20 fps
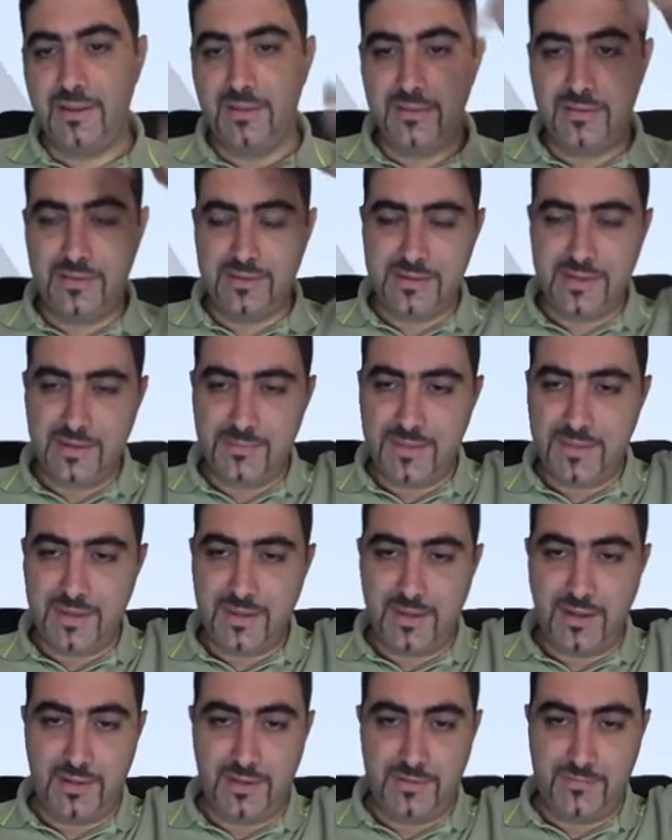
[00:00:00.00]
This can be
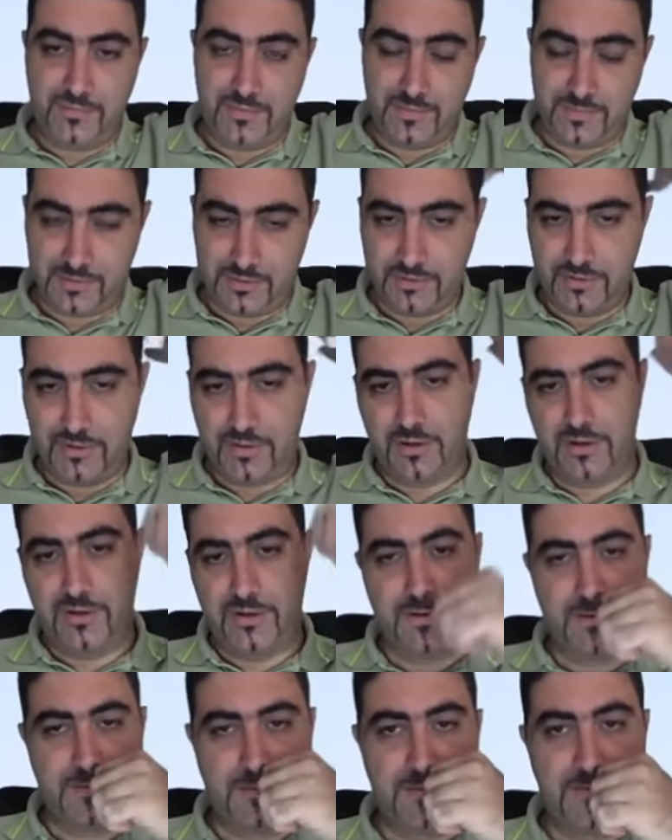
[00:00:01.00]
cut from a
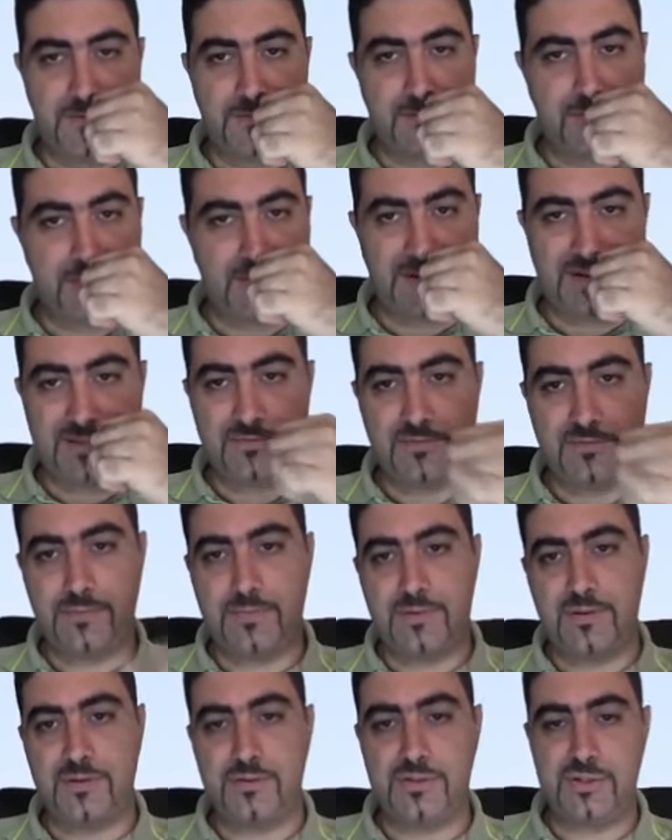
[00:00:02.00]
stock right,
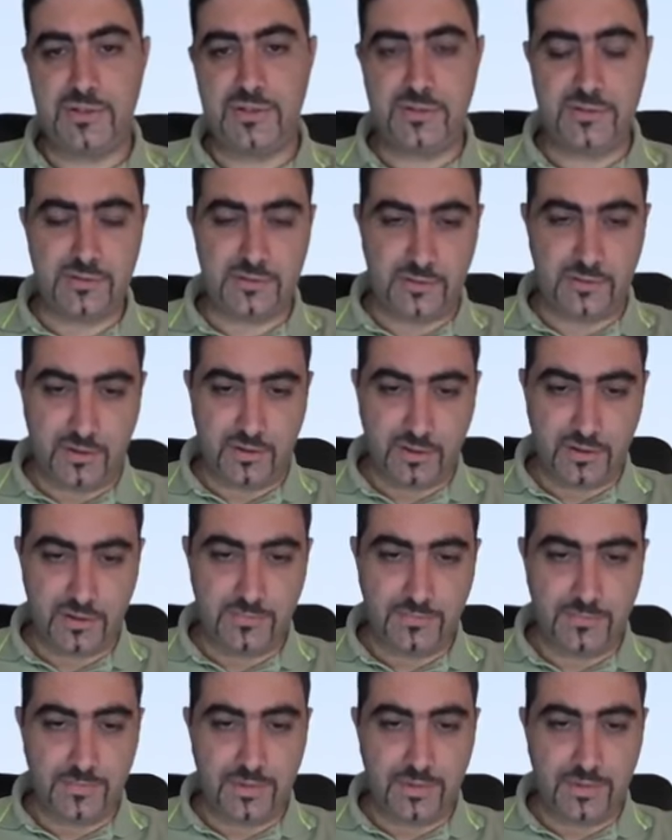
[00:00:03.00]
from a sheet stock.